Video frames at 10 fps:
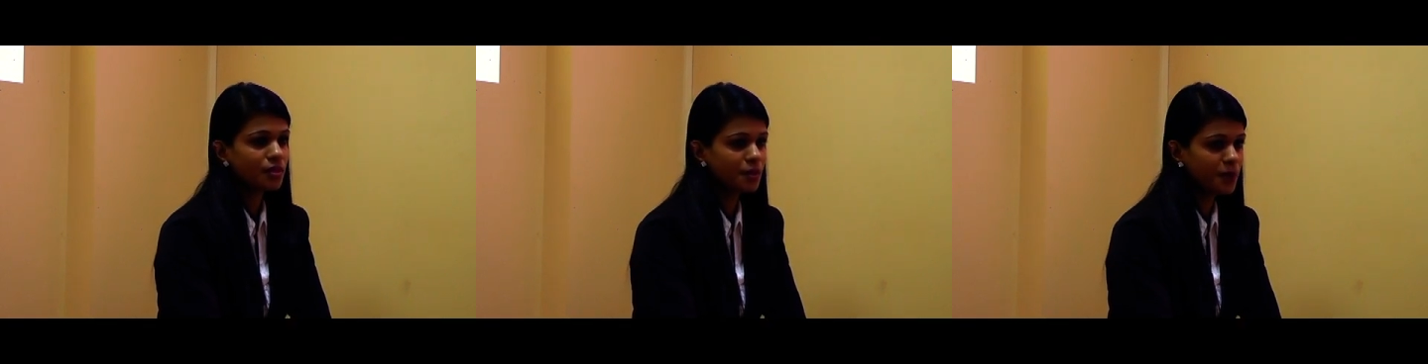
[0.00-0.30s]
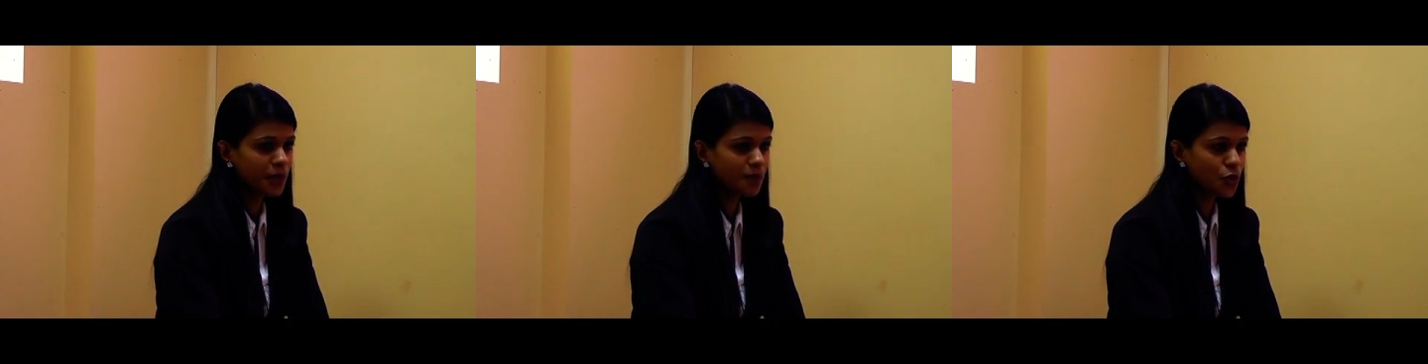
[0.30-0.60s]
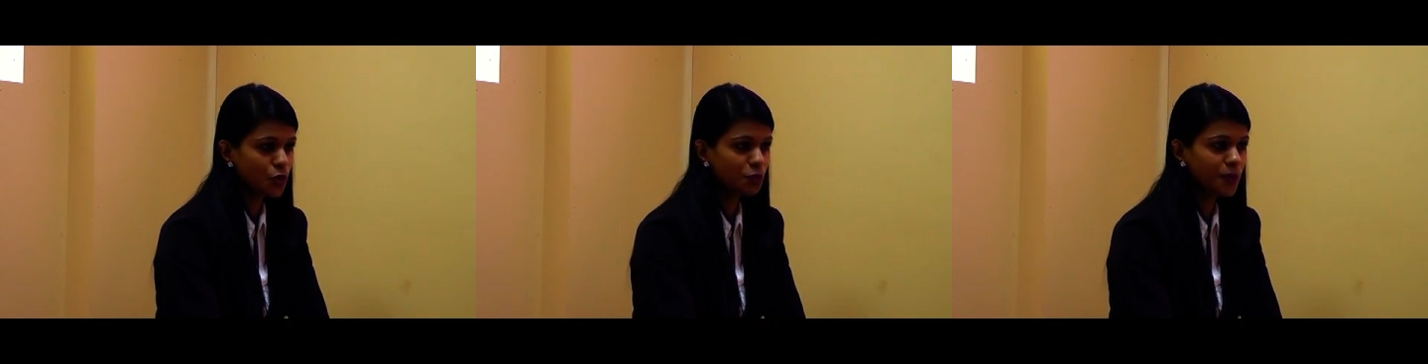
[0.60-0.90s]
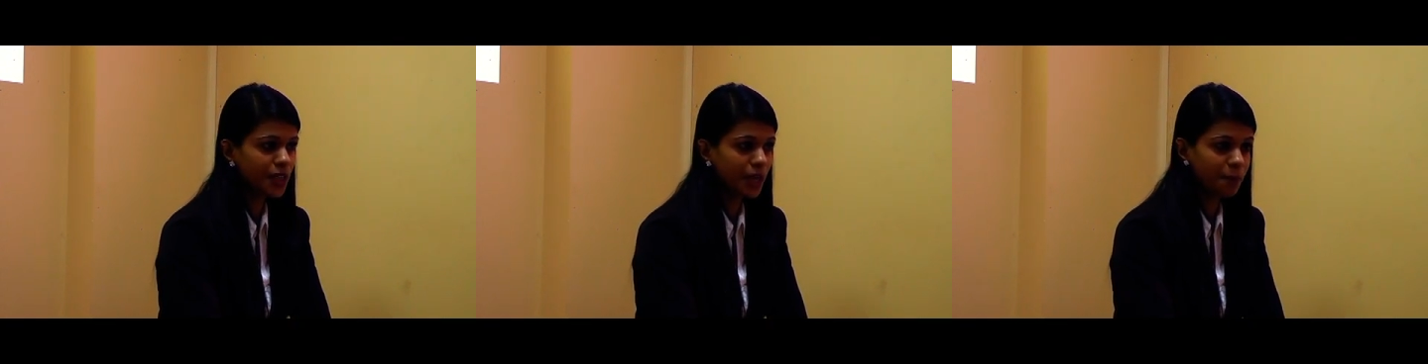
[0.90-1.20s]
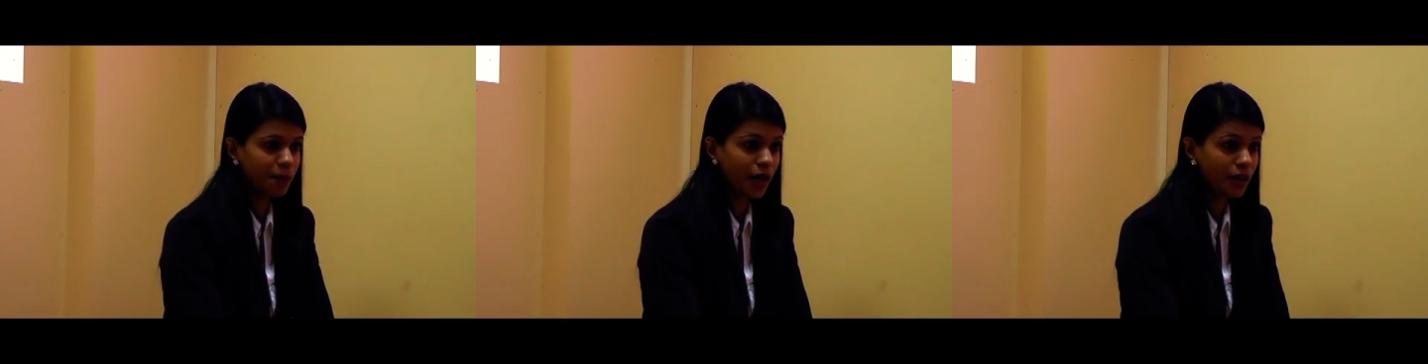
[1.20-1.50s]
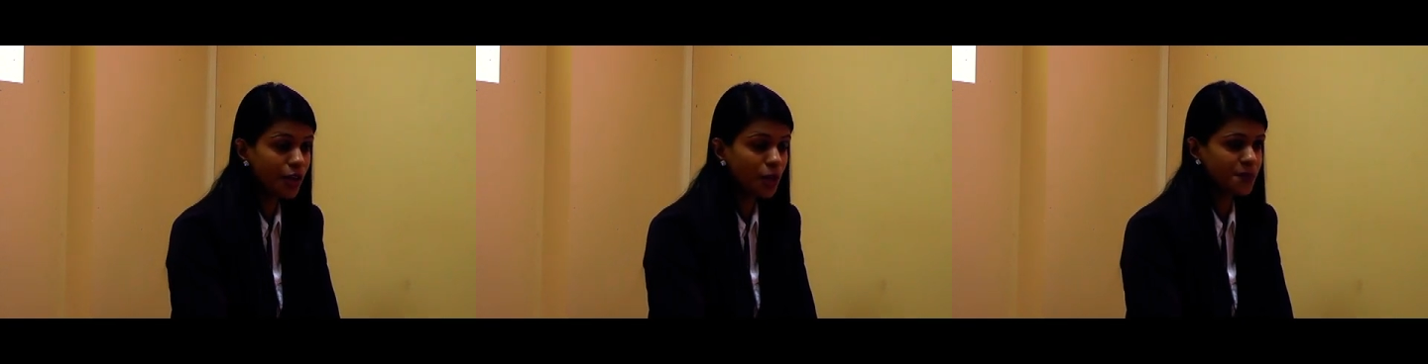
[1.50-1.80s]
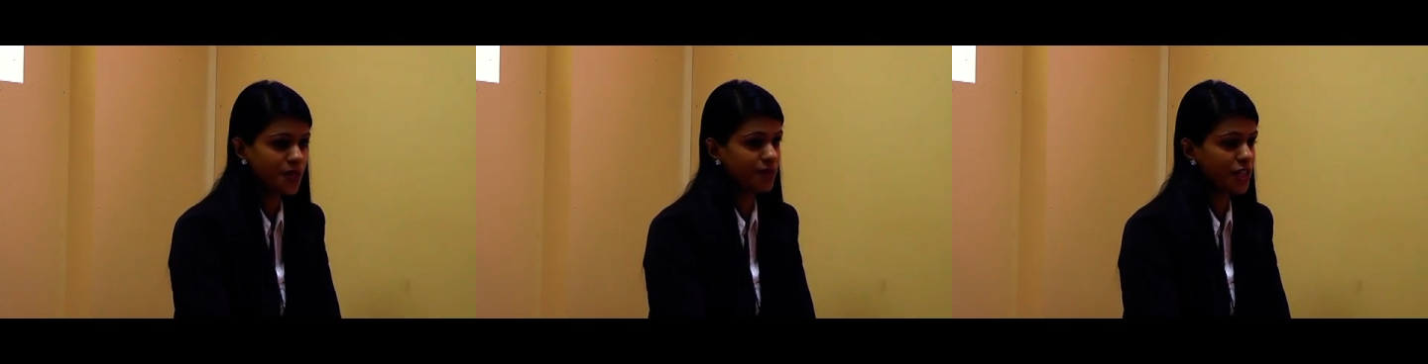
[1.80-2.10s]
The baby should be kept under
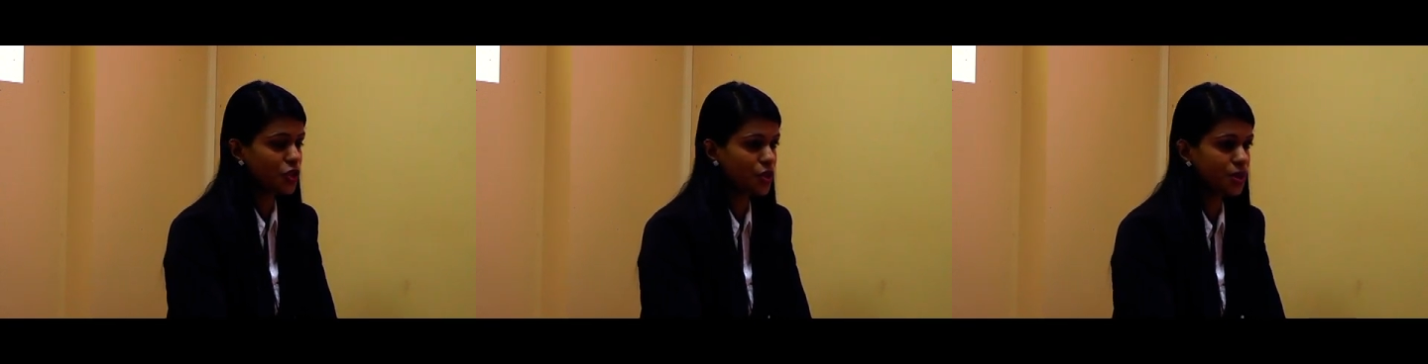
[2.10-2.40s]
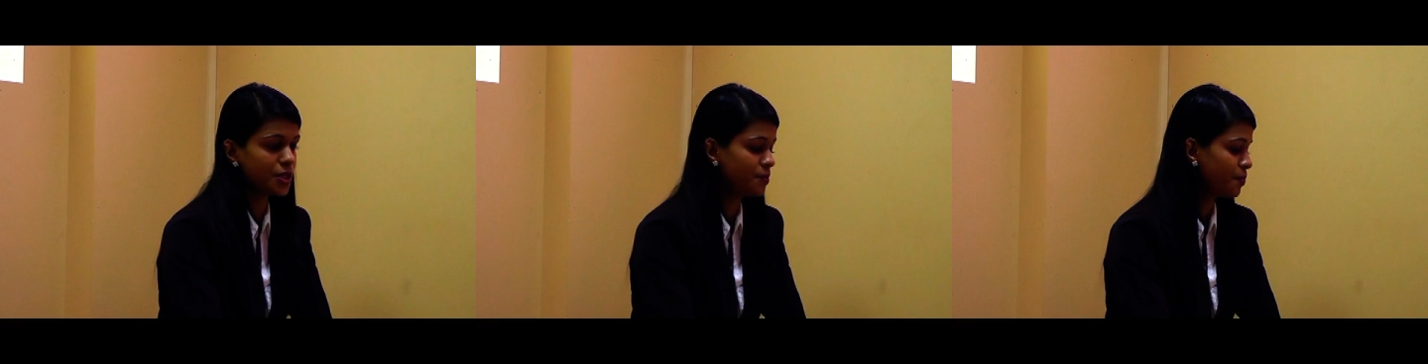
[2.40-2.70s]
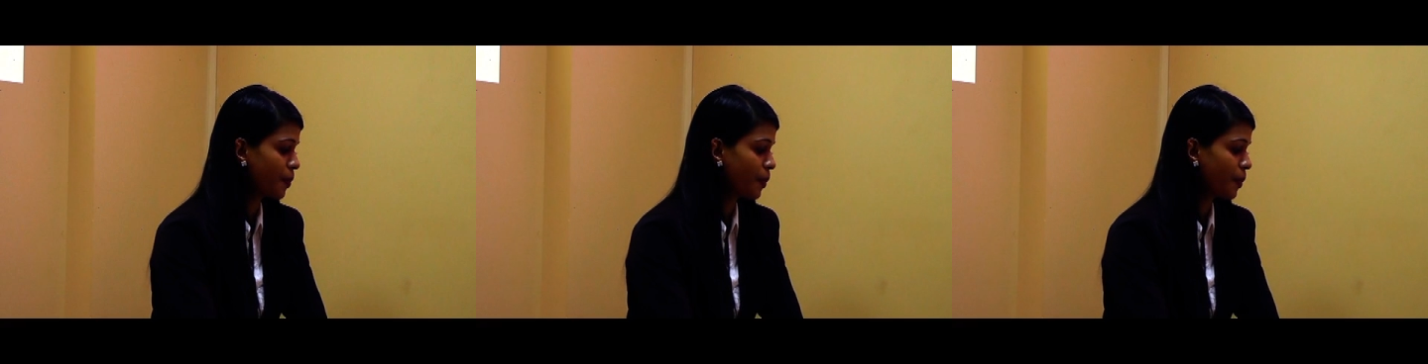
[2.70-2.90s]
observation